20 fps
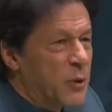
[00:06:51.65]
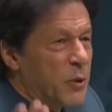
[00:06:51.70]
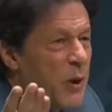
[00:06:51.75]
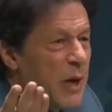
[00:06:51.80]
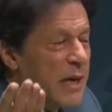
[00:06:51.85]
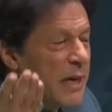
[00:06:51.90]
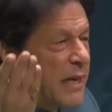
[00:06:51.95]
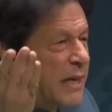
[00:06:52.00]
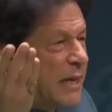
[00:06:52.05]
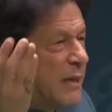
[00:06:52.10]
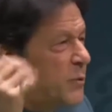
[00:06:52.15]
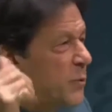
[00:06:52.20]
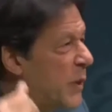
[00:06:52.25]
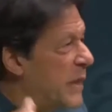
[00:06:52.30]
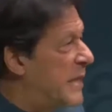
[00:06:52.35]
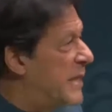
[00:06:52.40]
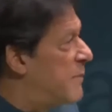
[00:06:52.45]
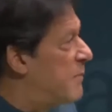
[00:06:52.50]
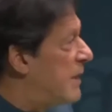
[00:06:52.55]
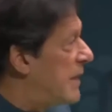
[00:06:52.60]

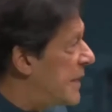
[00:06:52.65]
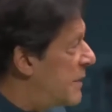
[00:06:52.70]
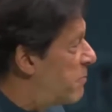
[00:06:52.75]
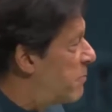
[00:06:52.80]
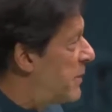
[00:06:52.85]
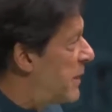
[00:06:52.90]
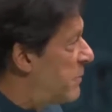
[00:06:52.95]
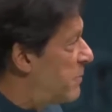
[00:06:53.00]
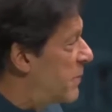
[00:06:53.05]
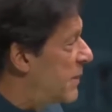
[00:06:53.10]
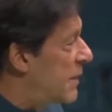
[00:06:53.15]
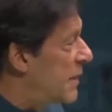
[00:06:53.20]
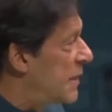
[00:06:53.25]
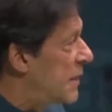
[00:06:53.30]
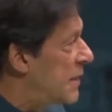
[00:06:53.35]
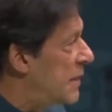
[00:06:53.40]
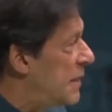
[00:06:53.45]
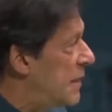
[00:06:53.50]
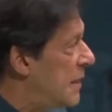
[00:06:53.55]
220 million people,